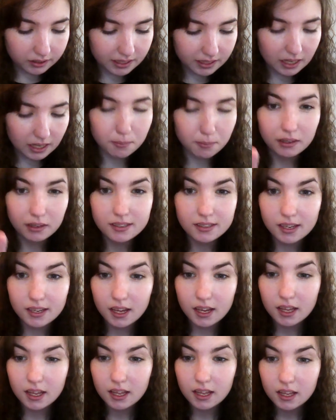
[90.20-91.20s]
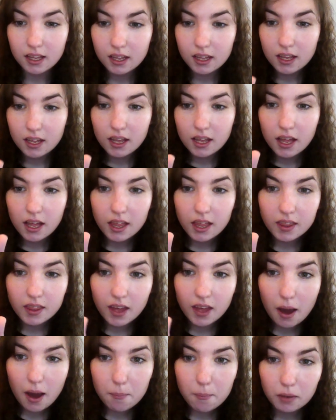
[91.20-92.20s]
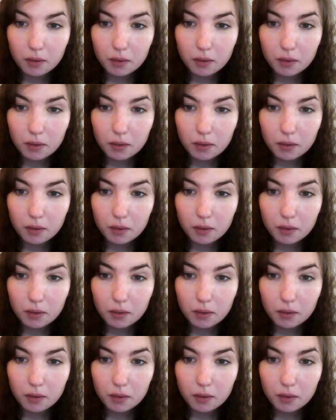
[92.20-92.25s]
tiny bits, like that